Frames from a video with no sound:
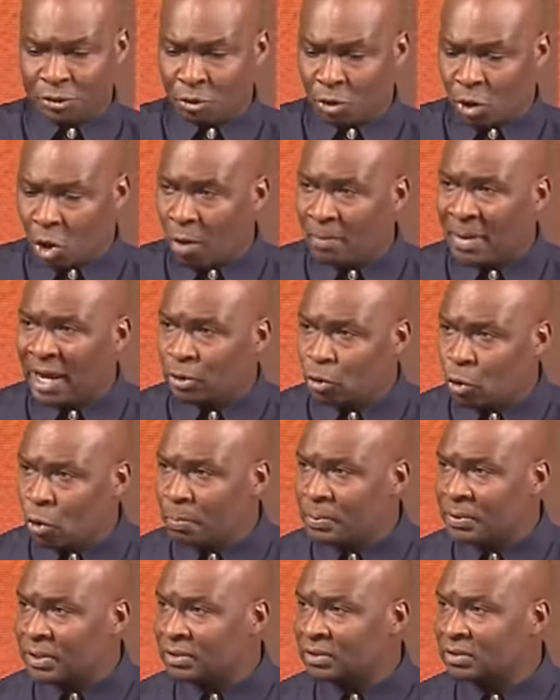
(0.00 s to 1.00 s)
come and
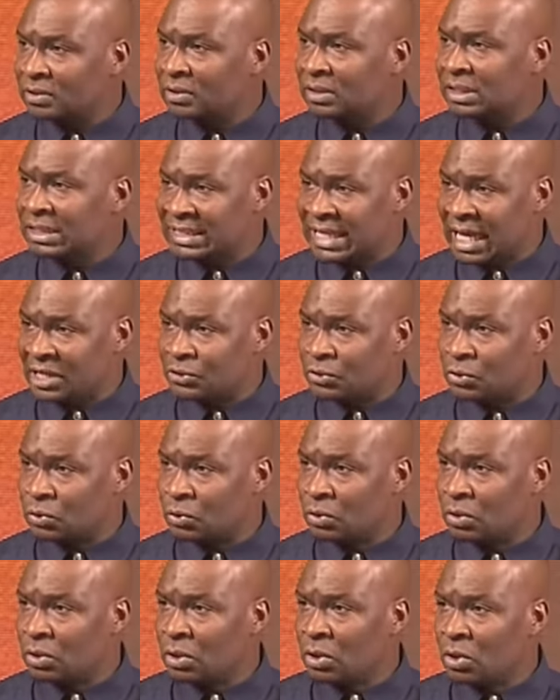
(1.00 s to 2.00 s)
open. Is that
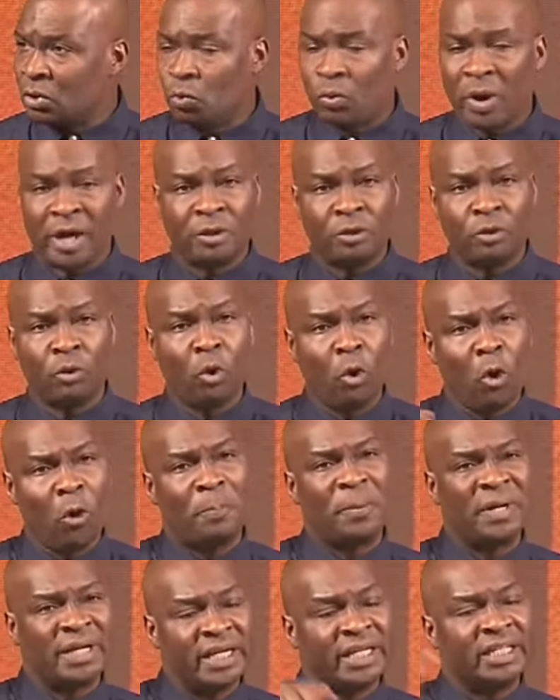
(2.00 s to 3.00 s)
true? When you
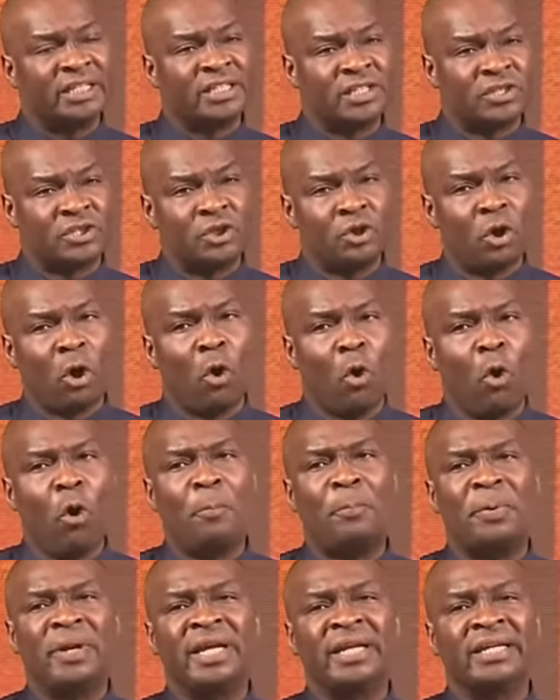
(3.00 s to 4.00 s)
open, it is your
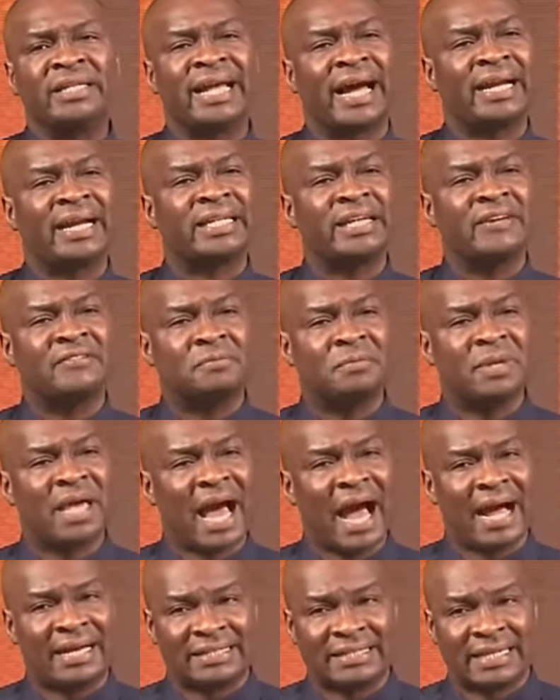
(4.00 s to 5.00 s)
opening that gives me
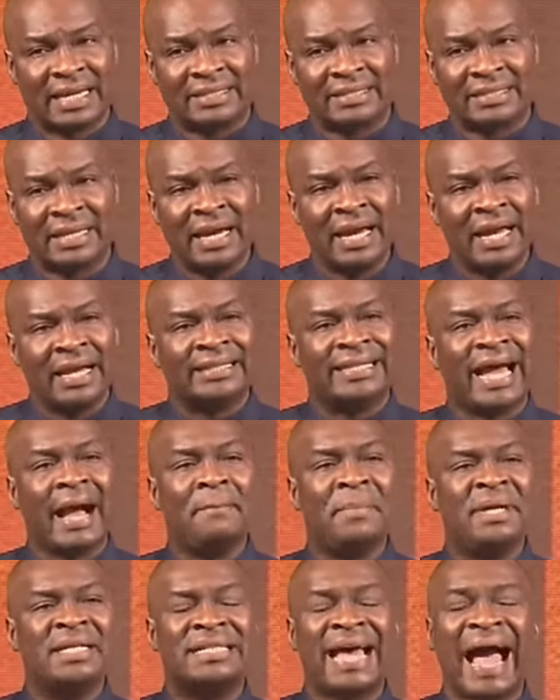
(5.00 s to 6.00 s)
access. That
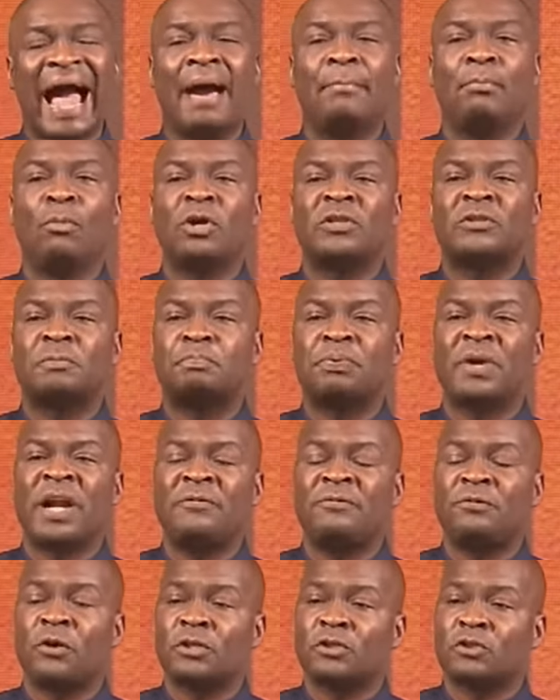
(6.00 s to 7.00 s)
means I must pray
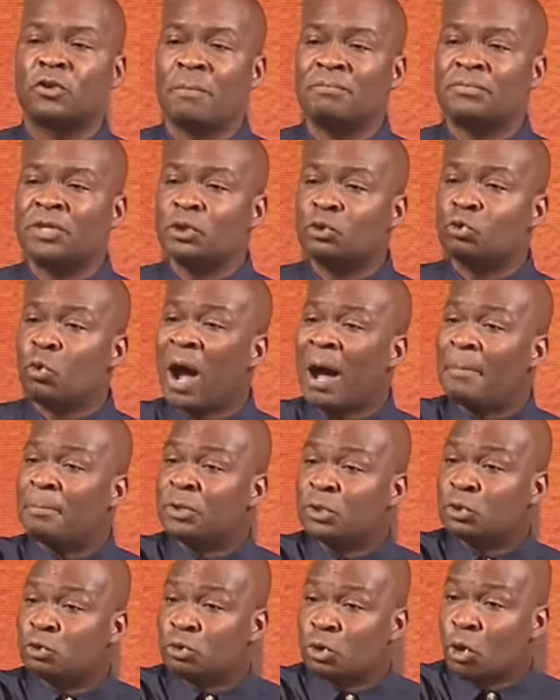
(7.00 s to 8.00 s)
for something to
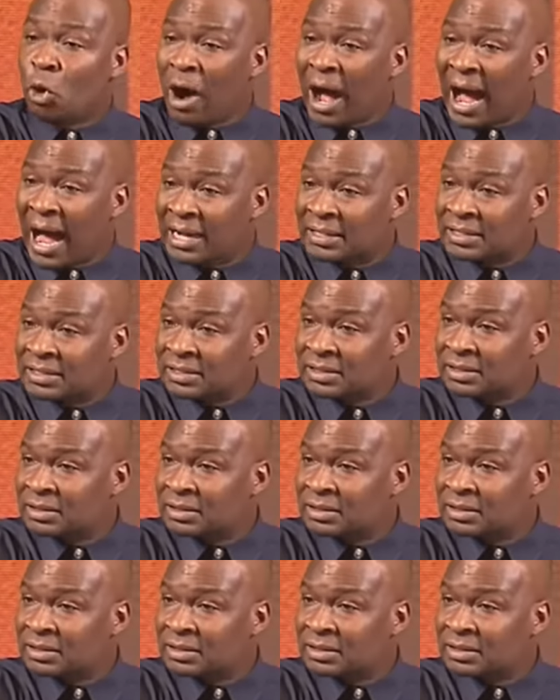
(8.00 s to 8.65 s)
happen to your heart